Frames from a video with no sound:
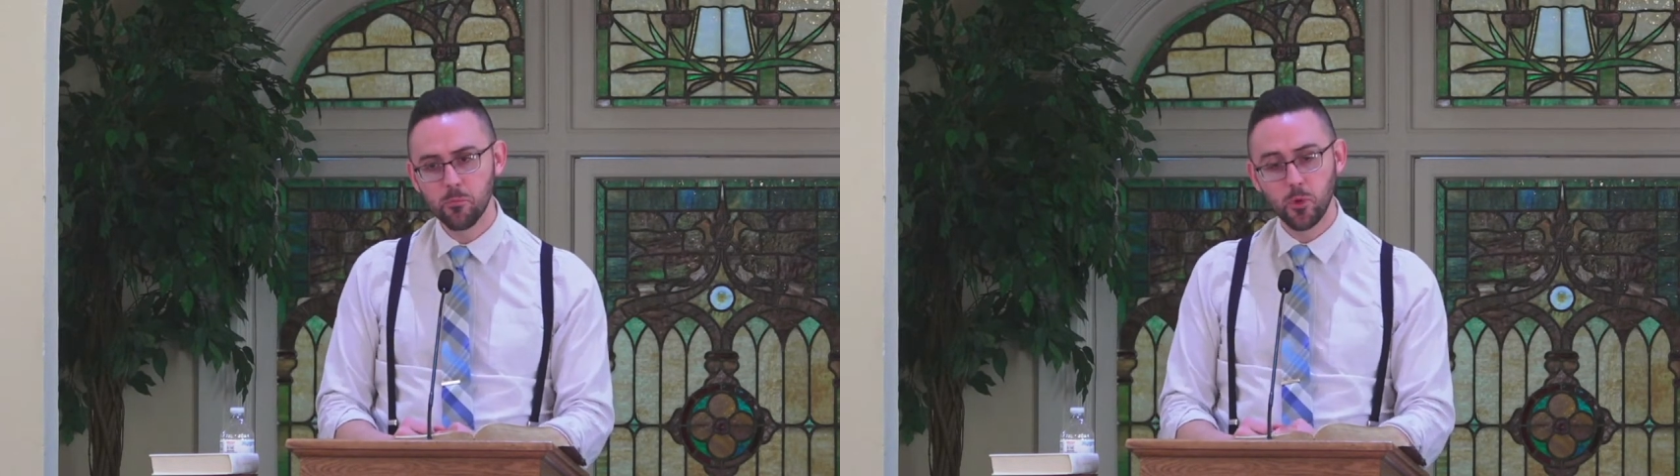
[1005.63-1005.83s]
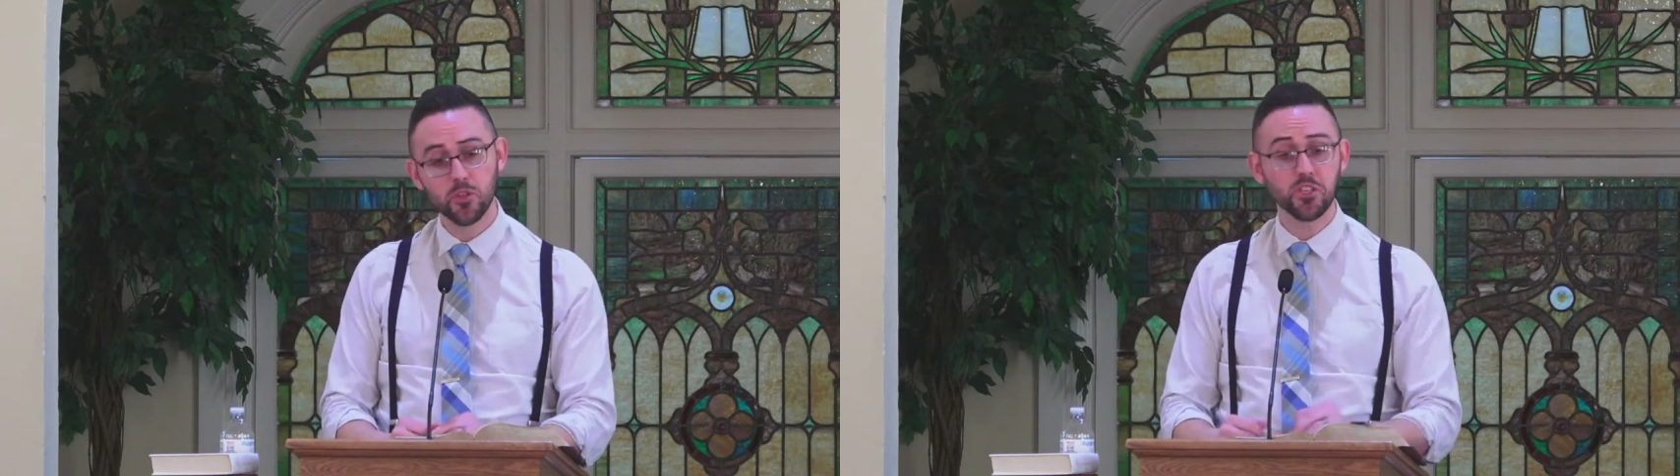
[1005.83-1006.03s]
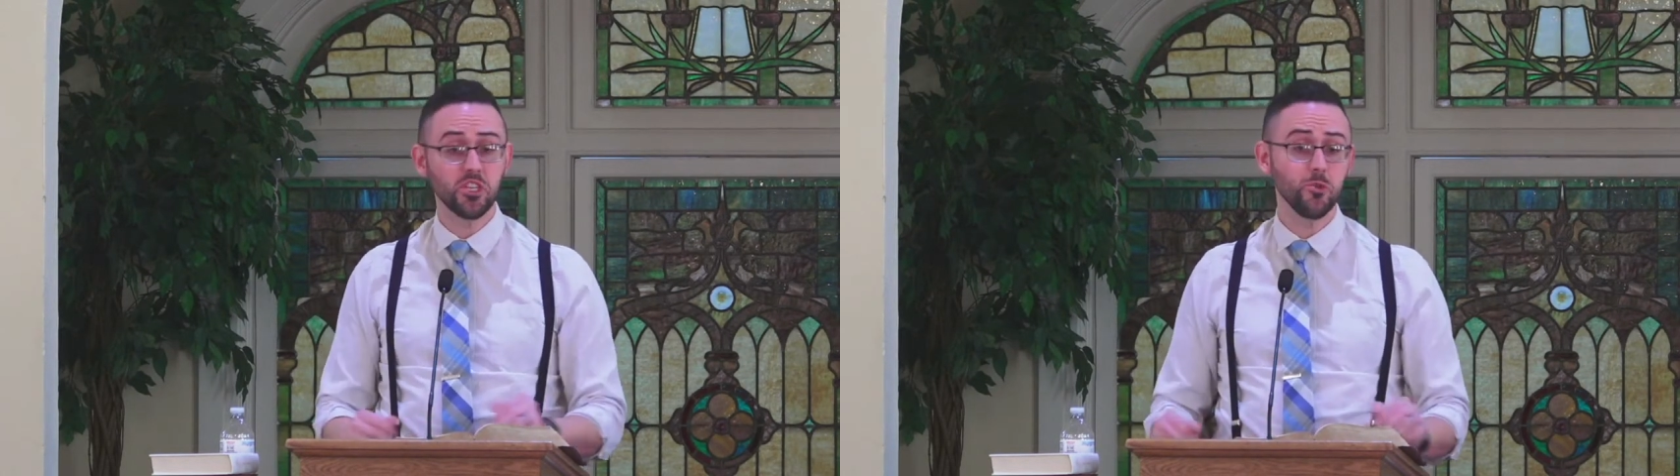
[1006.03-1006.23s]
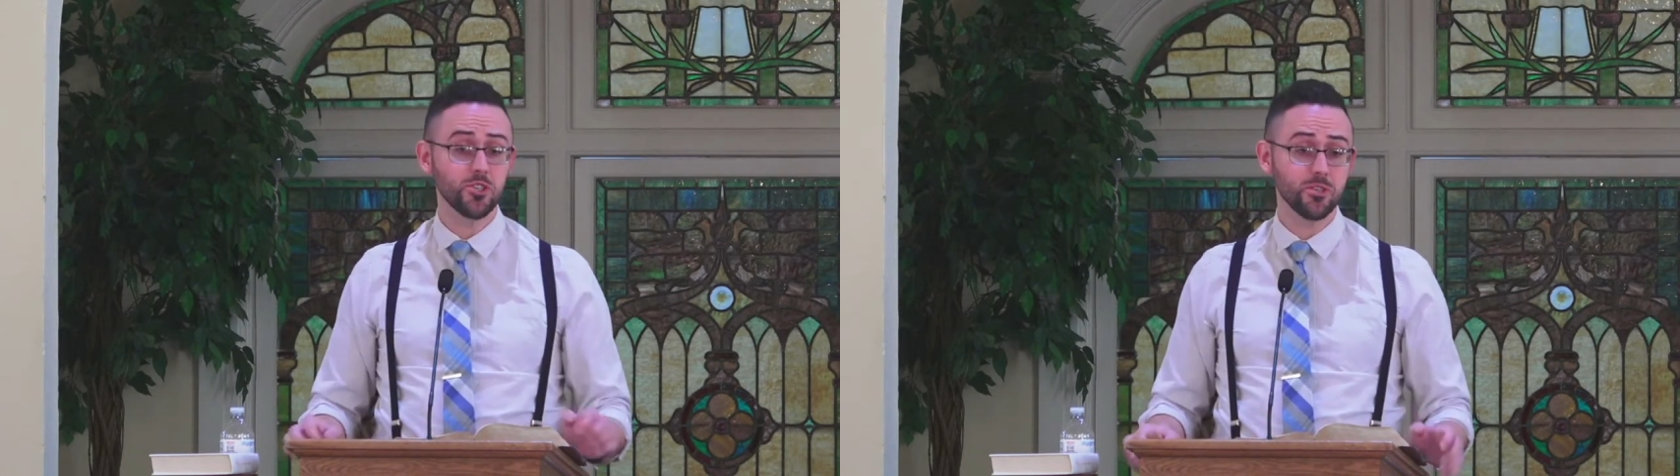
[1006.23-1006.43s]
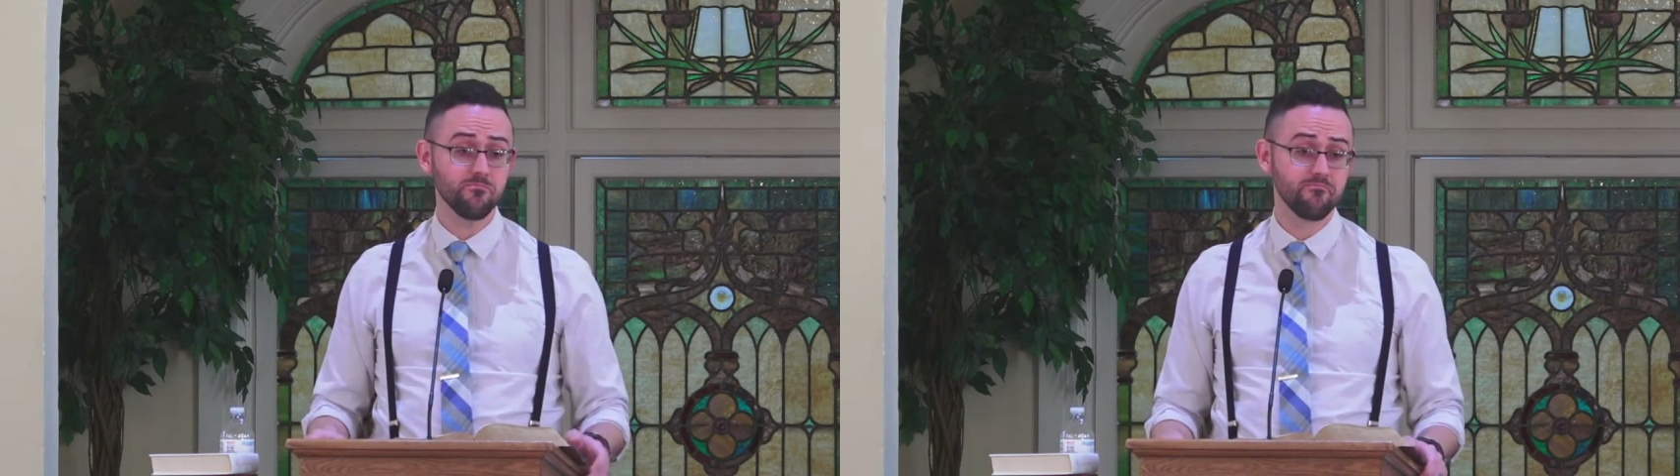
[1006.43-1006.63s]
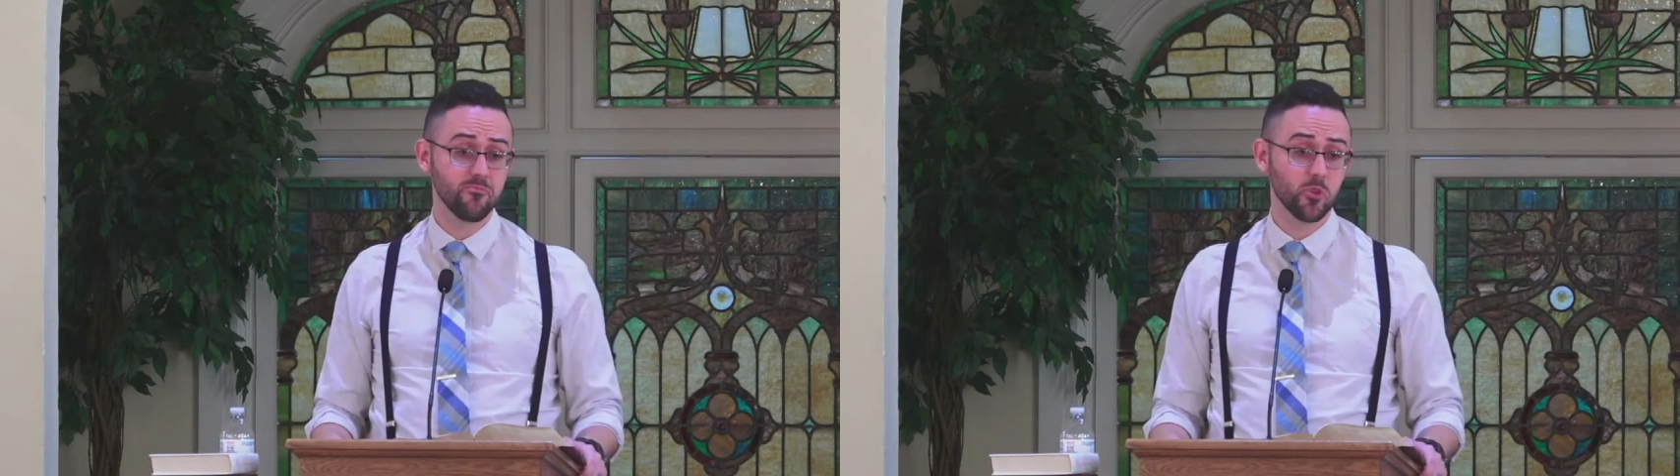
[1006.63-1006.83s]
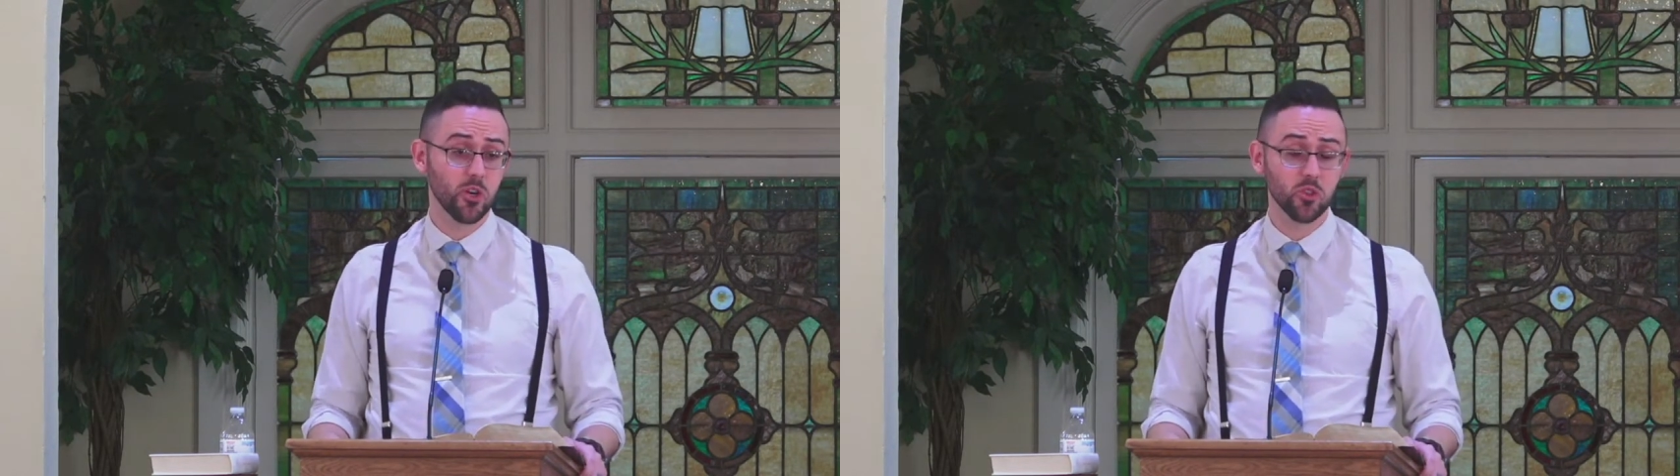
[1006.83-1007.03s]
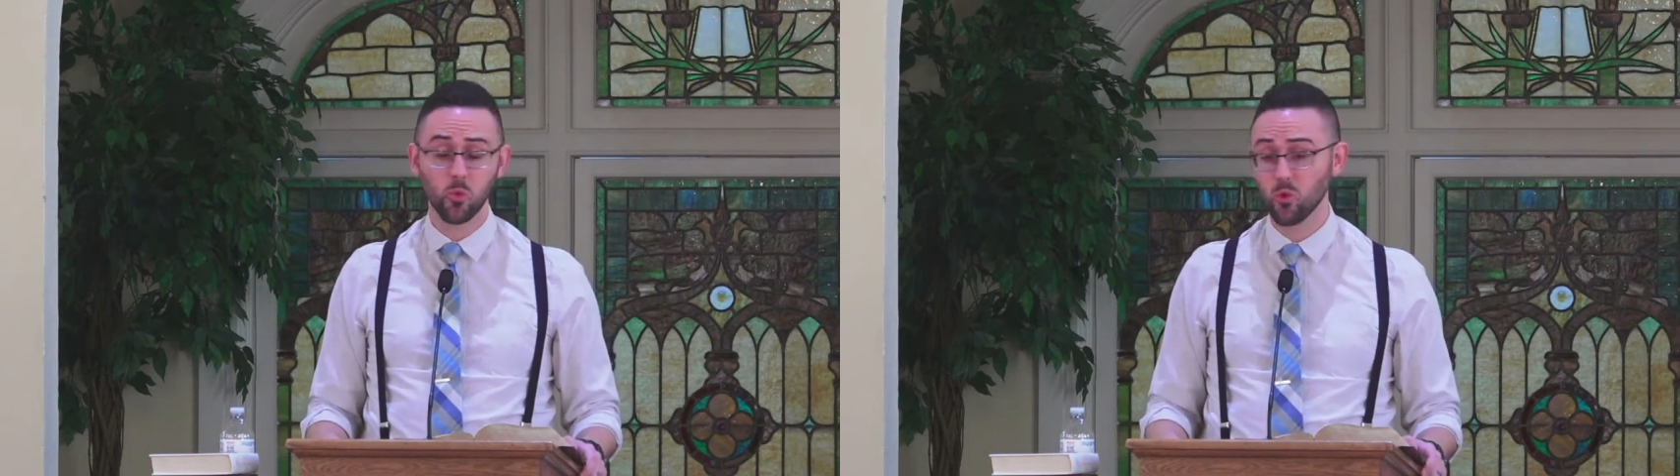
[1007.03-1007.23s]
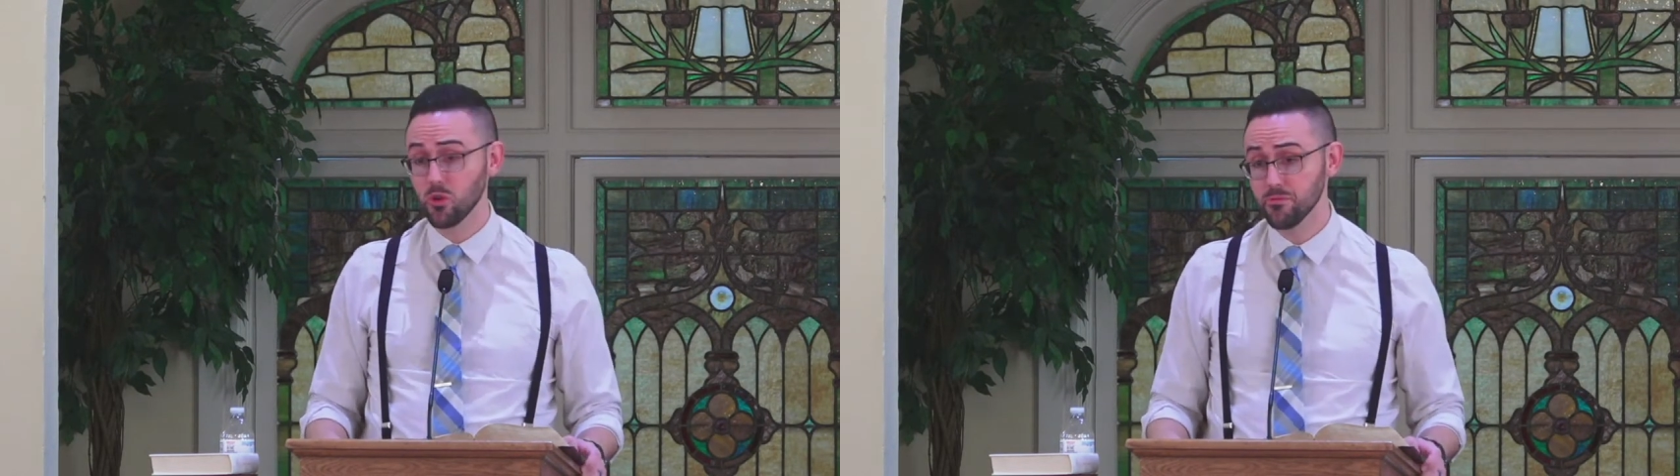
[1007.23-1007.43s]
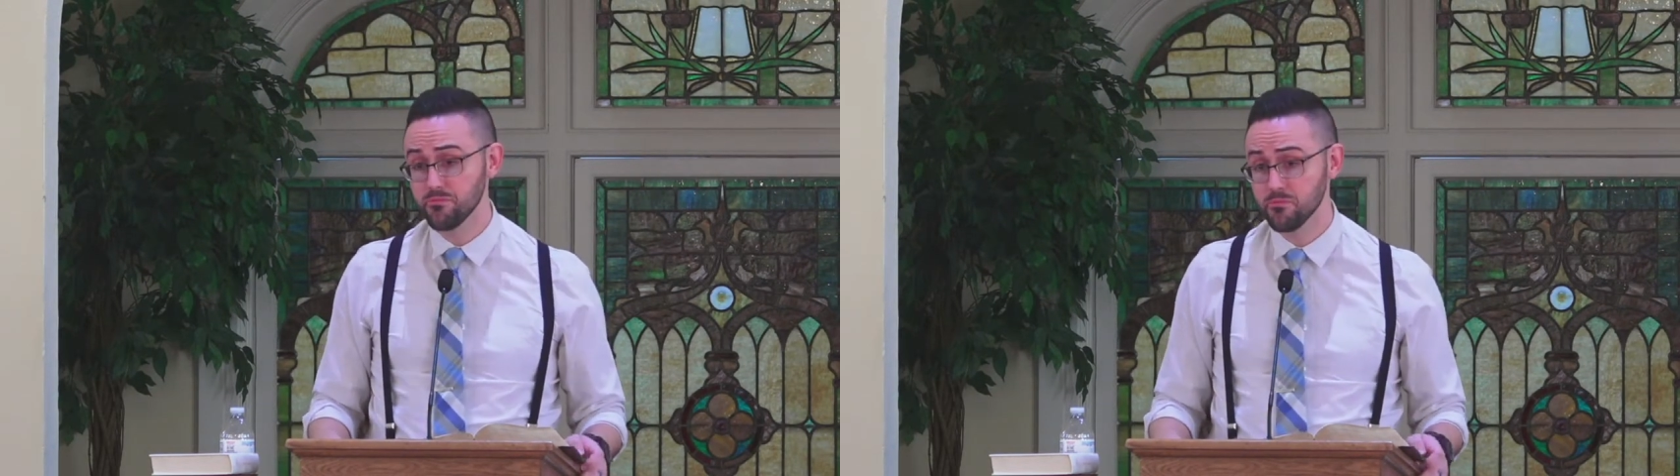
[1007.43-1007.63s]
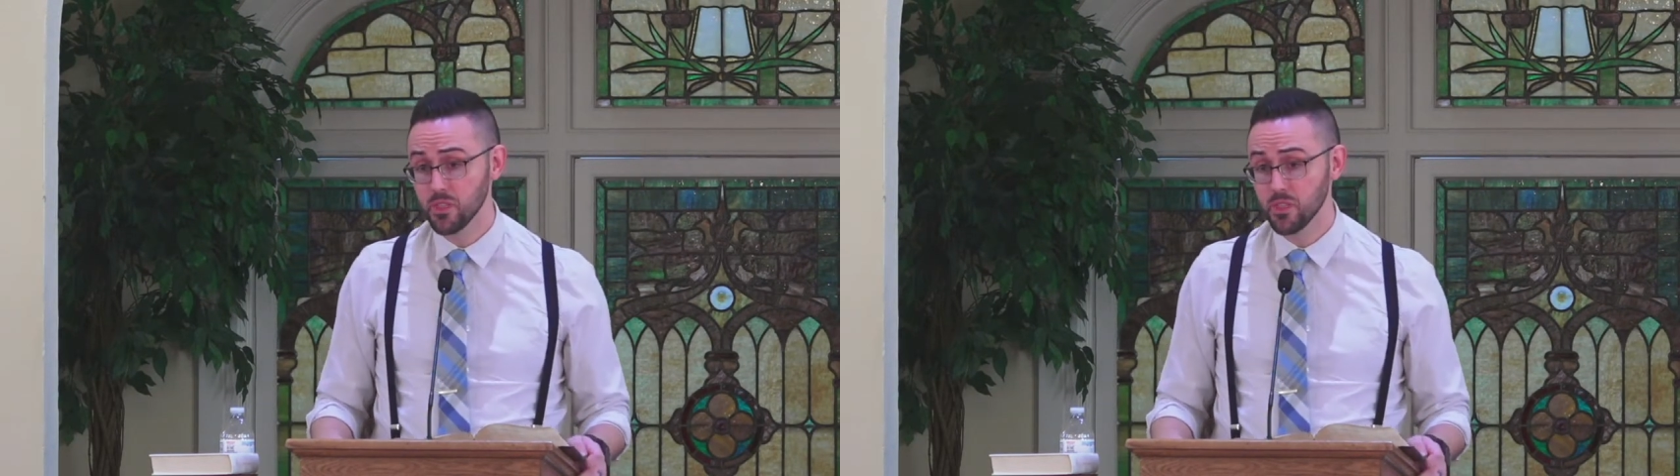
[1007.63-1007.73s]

persecution throughout the world